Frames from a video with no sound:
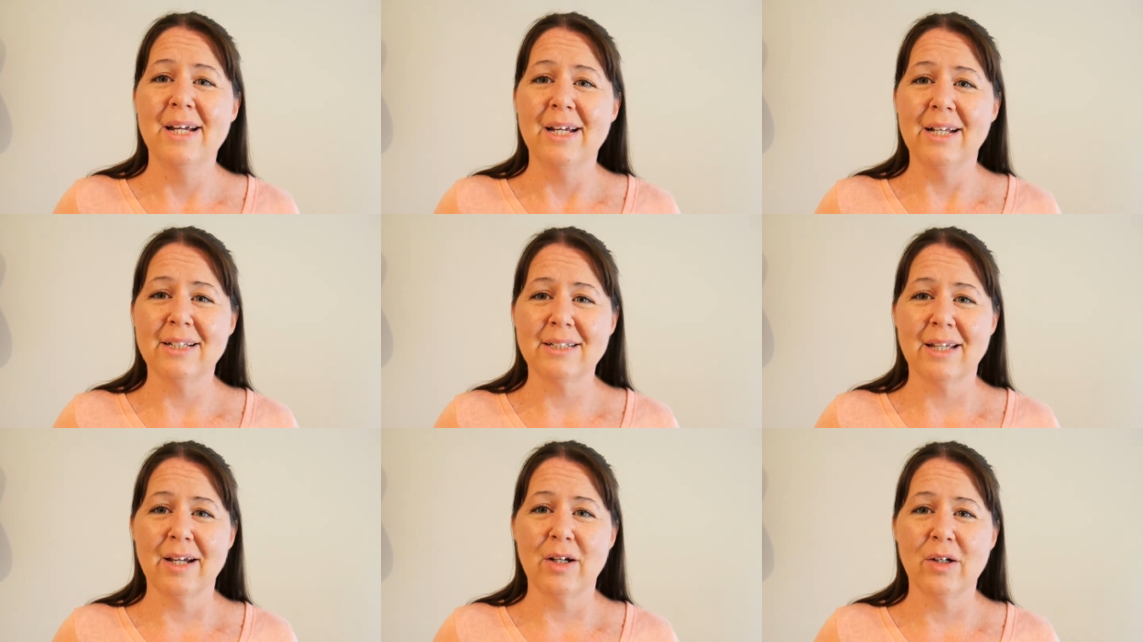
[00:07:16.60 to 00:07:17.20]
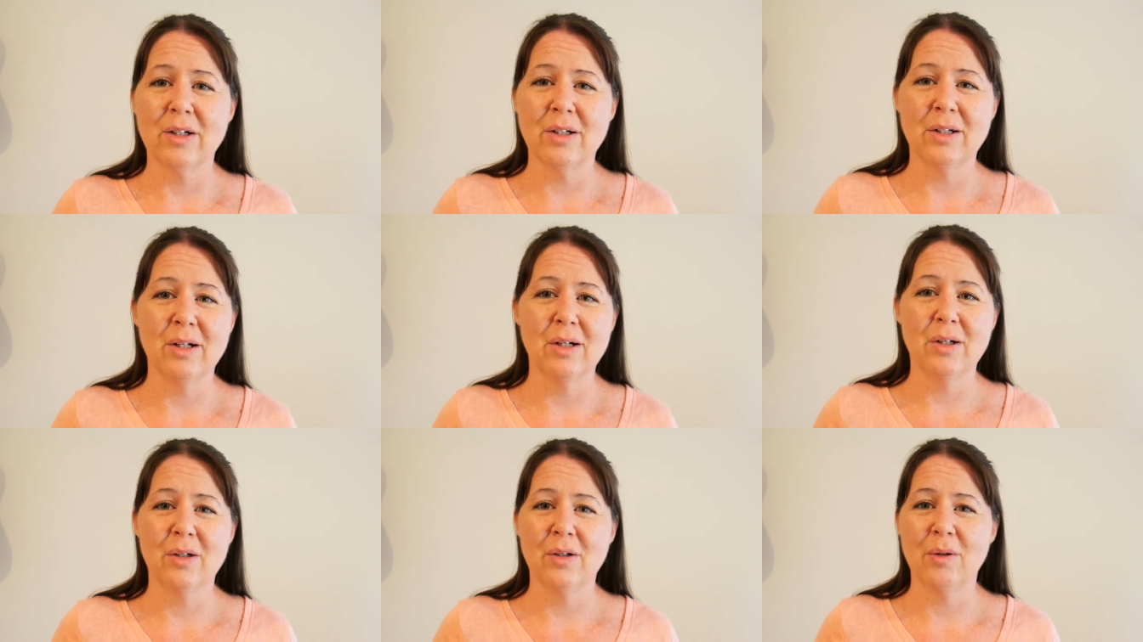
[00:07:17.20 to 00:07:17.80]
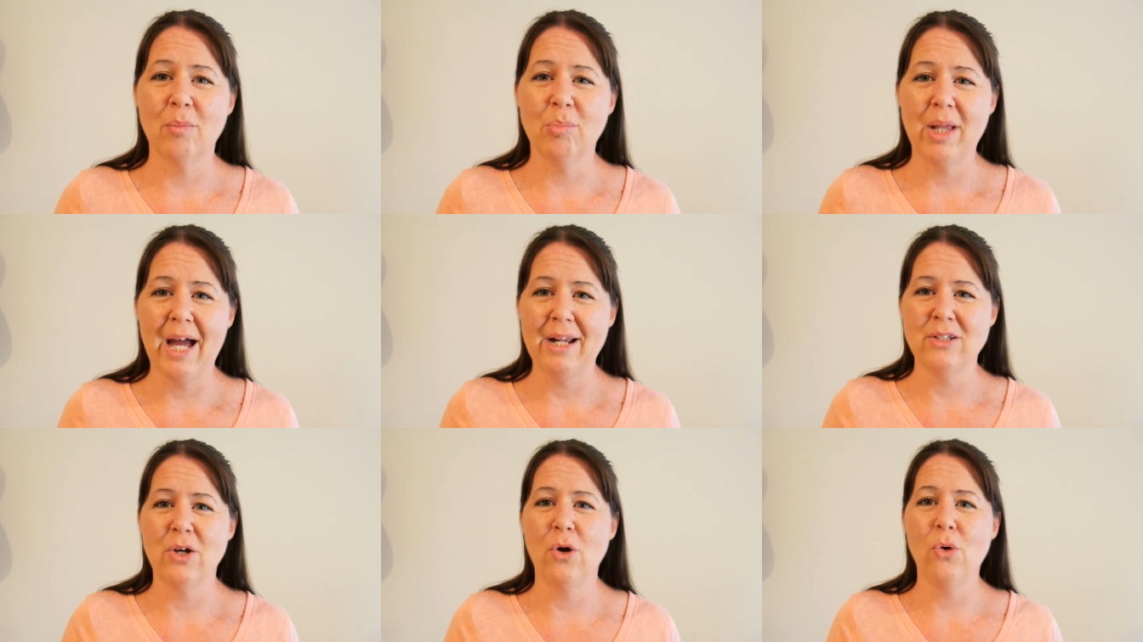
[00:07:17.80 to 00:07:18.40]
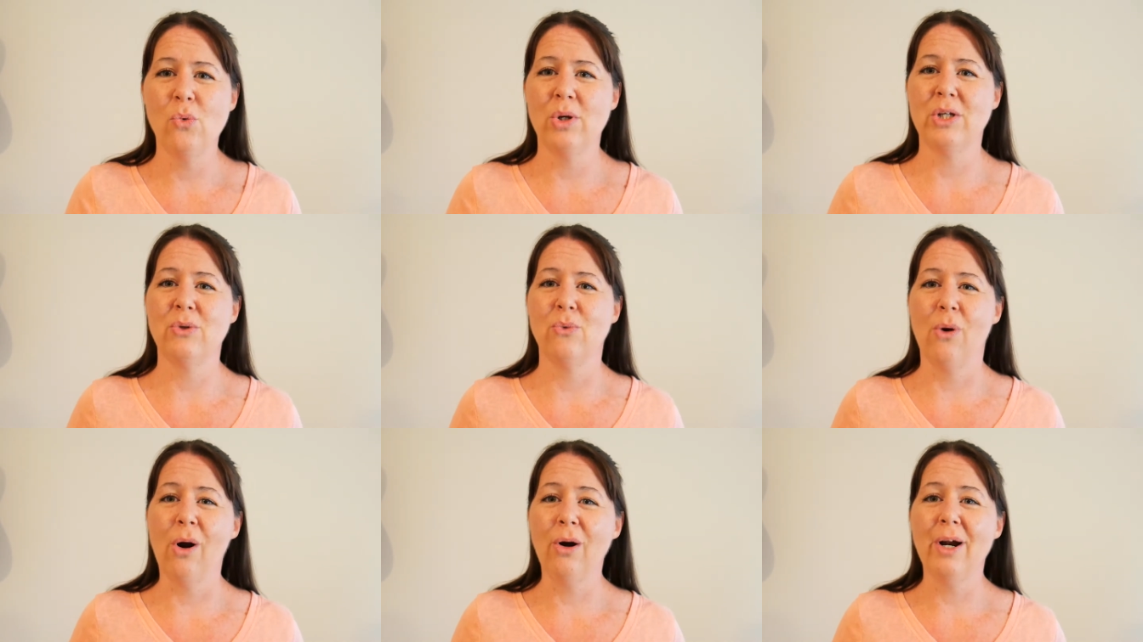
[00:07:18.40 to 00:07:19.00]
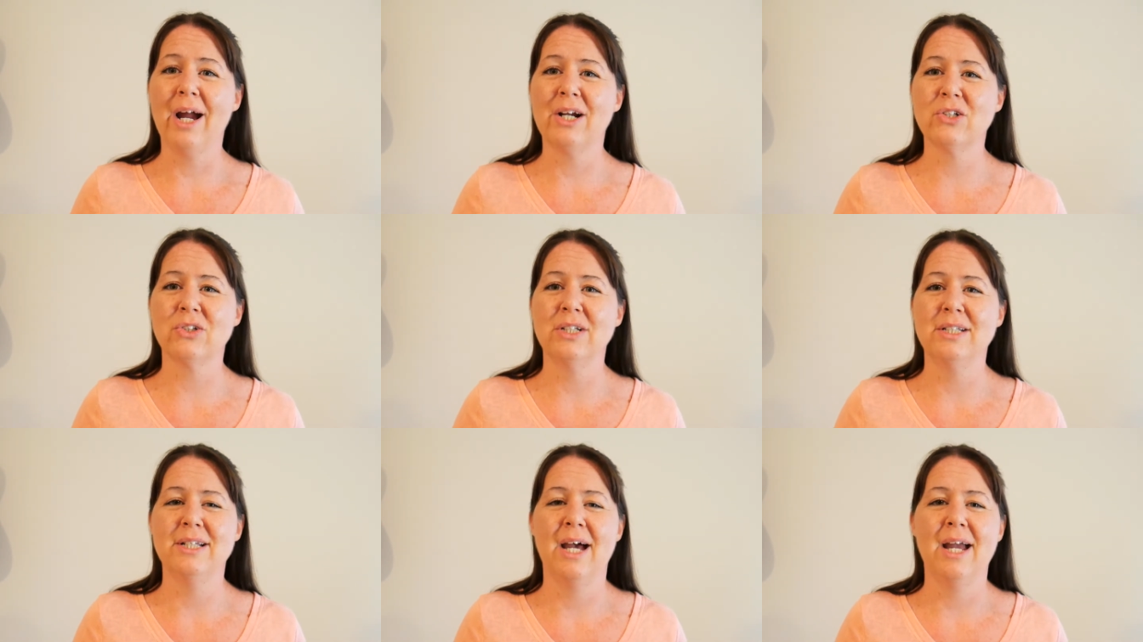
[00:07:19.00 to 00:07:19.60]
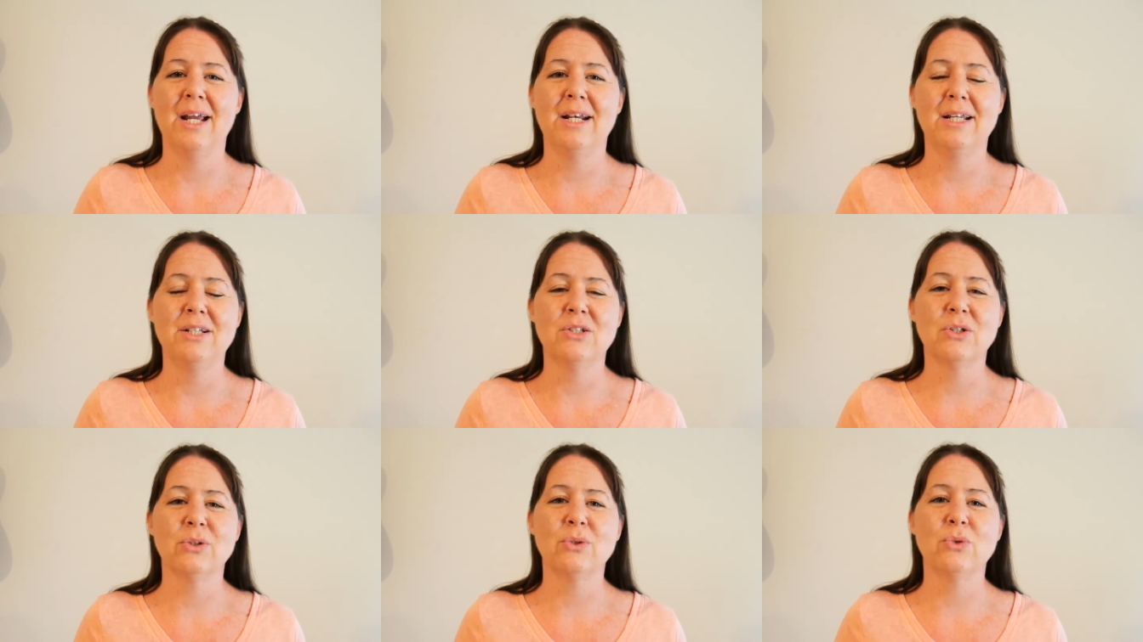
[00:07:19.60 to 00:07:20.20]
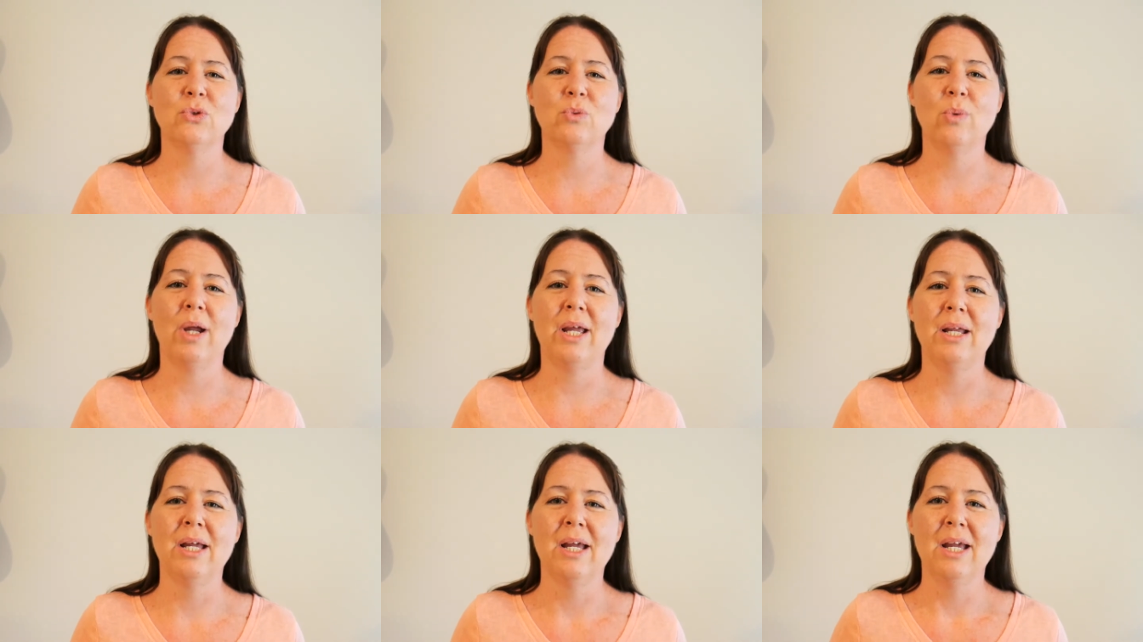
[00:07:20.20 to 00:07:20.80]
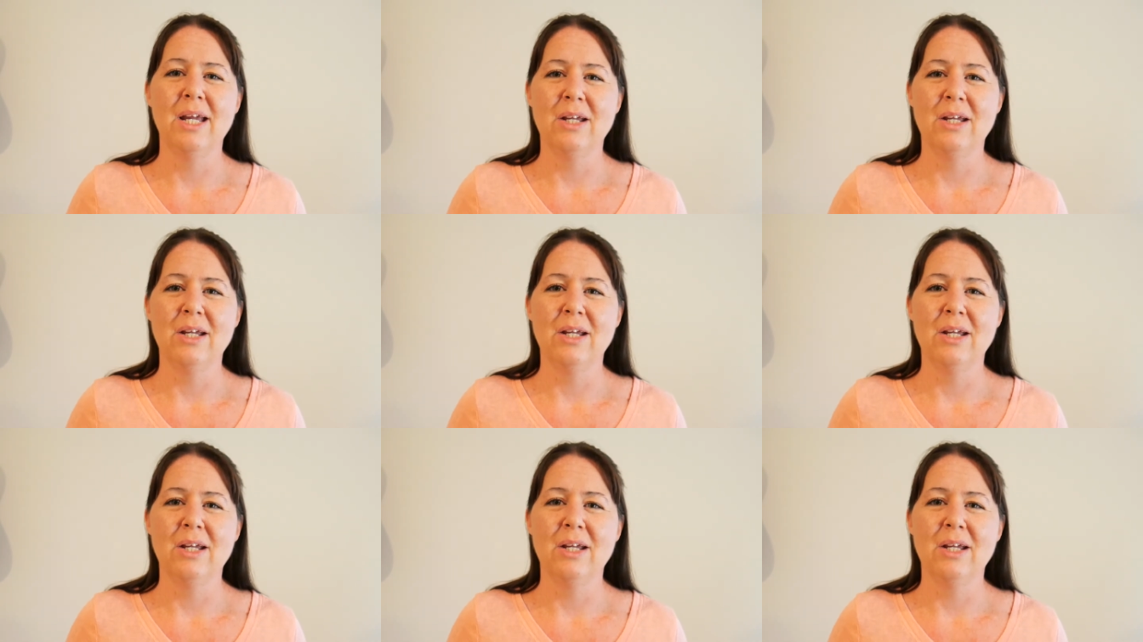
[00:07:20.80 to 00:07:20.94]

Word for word: It's like a, a, plateau when you are actually dieting to lose weight.